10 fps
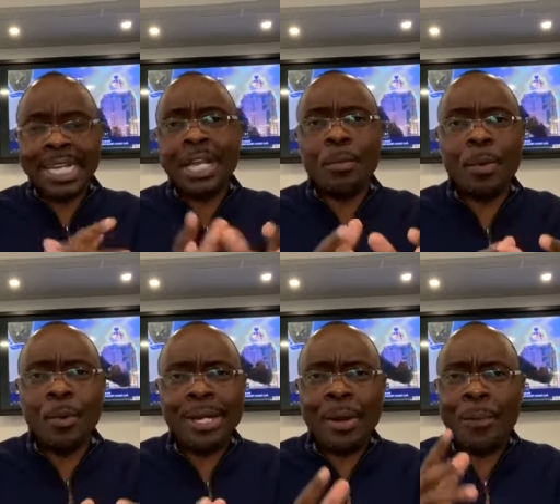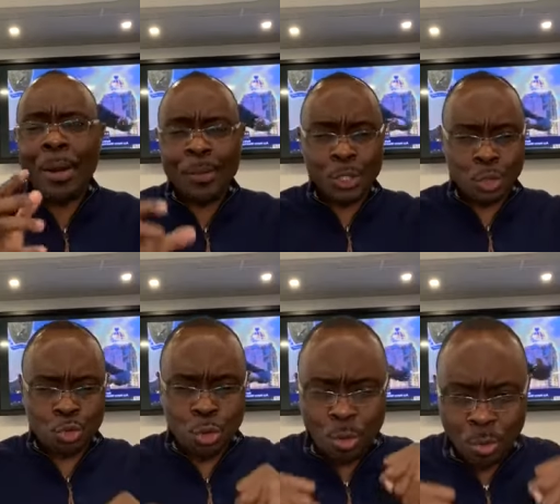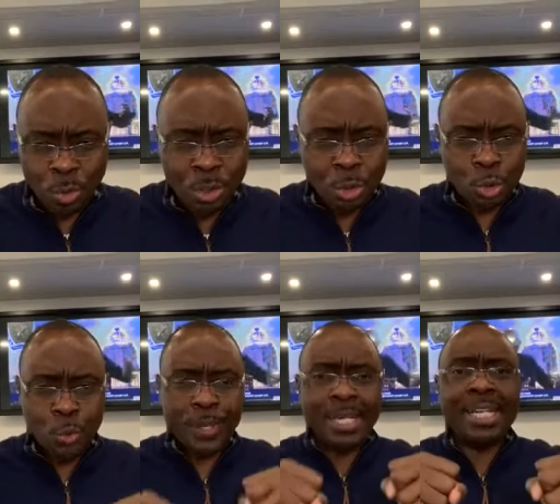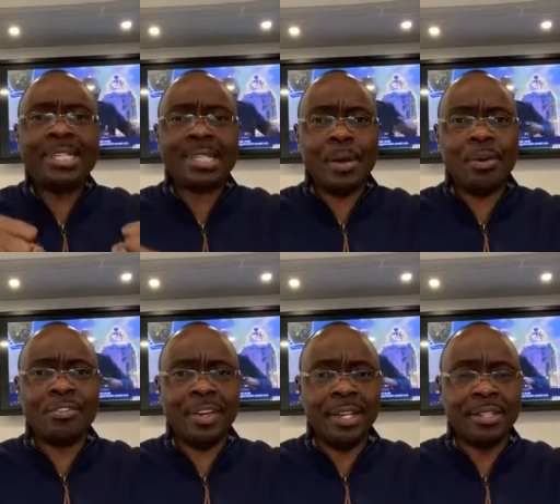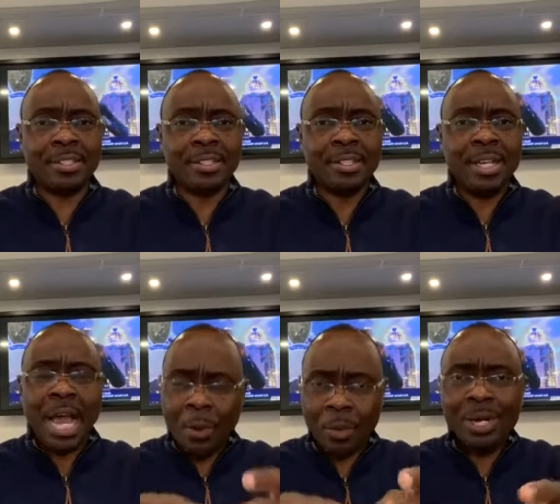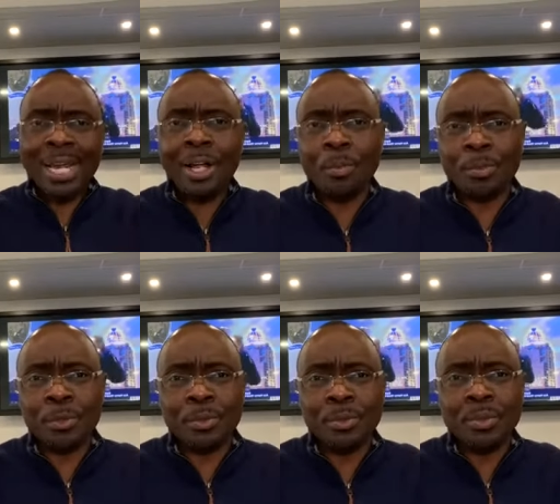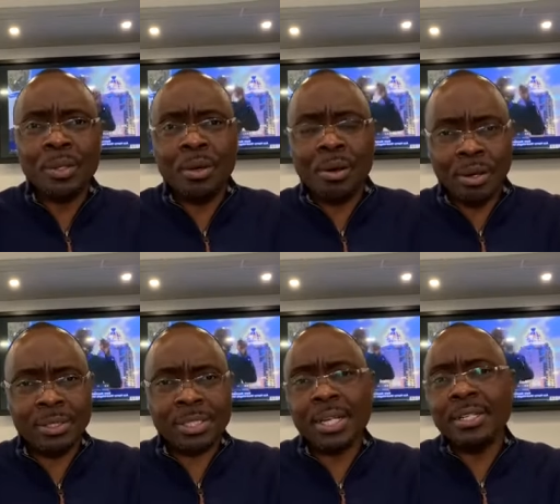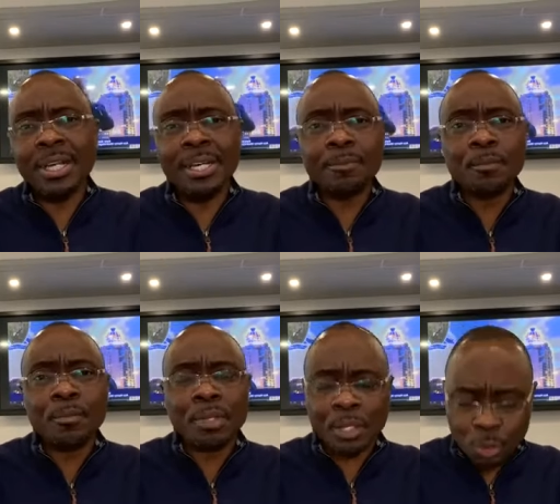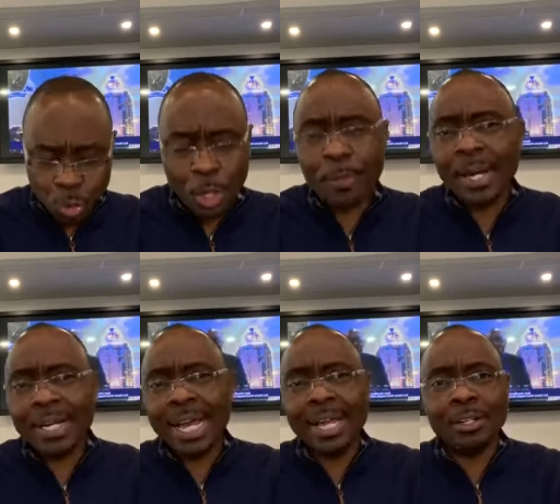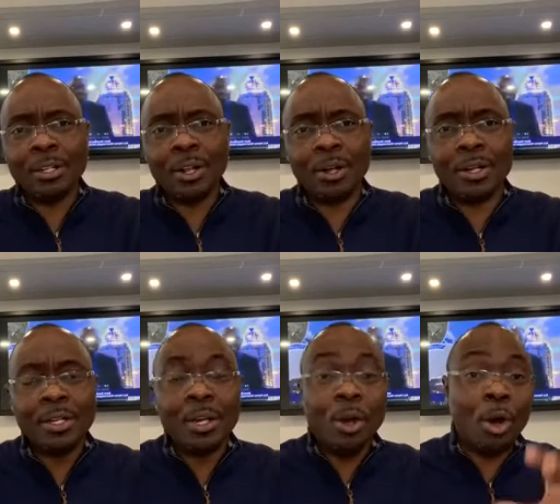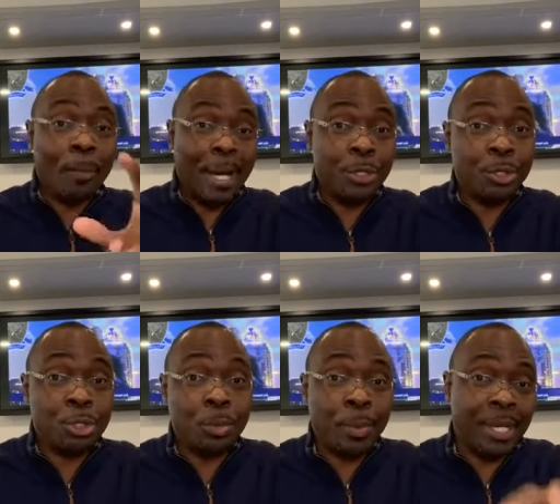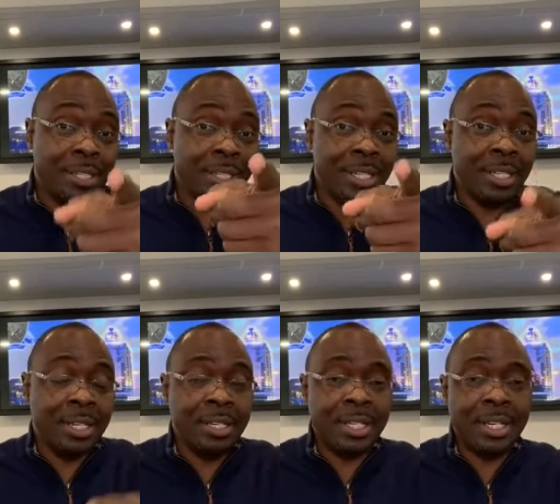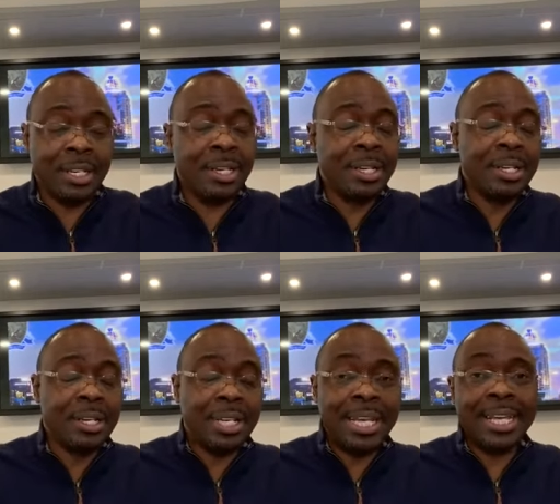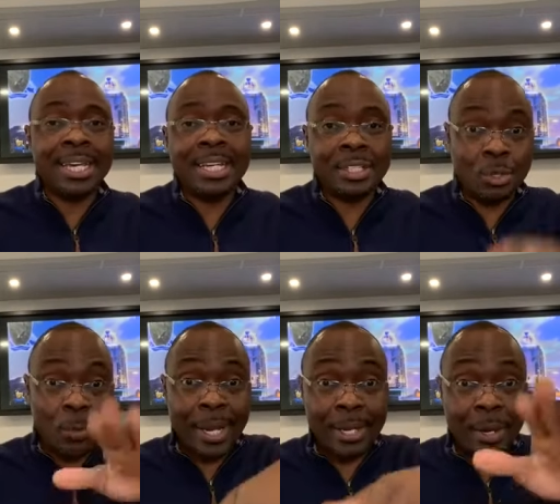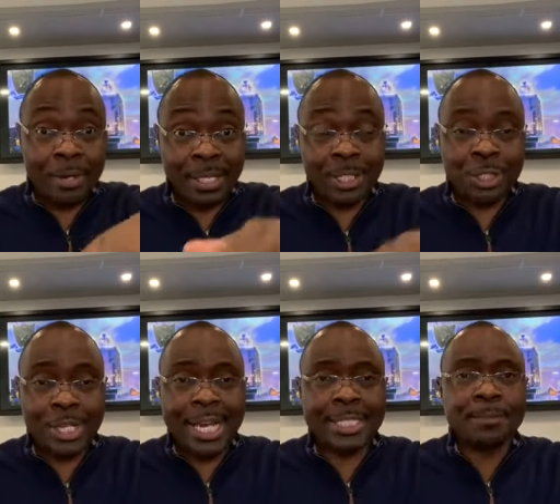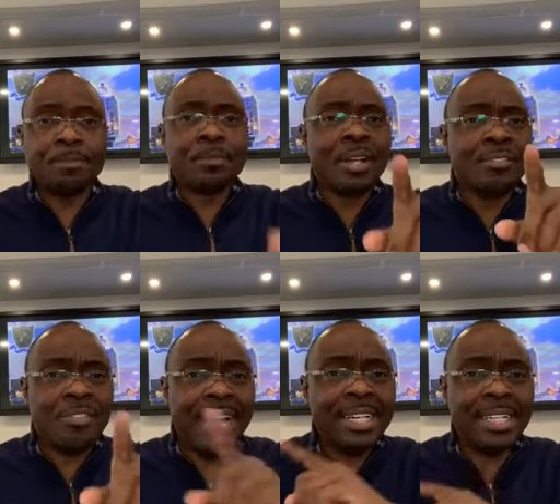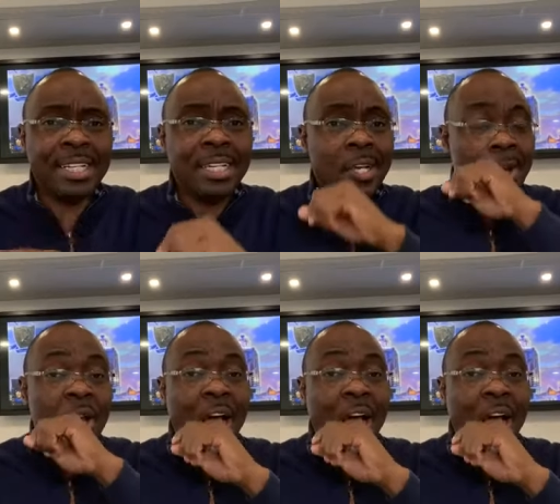and then we wonder why we struggle to release our faith. I want to help you on Sunday. Join me at 9 o'clock on my YouTube page. The, the link is already on this chat. Finally,